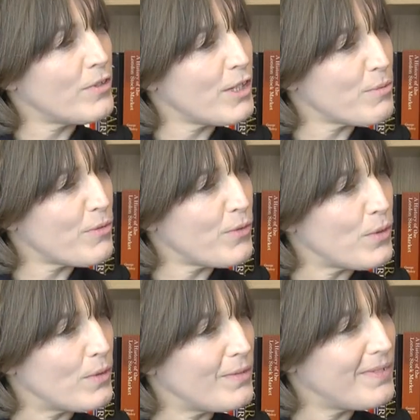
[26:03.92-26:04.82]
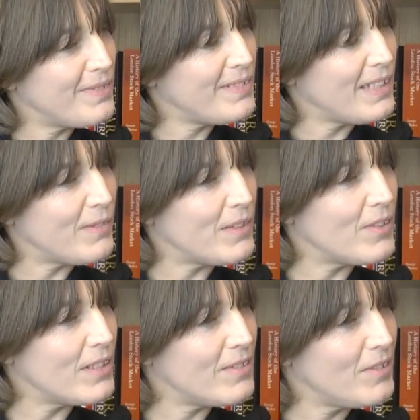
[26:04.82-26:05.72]
Trust before, out of
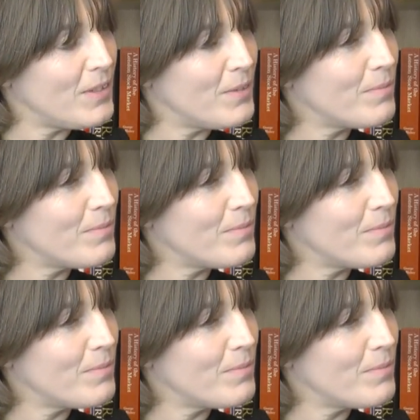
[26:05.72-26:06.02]
interest? Do you know?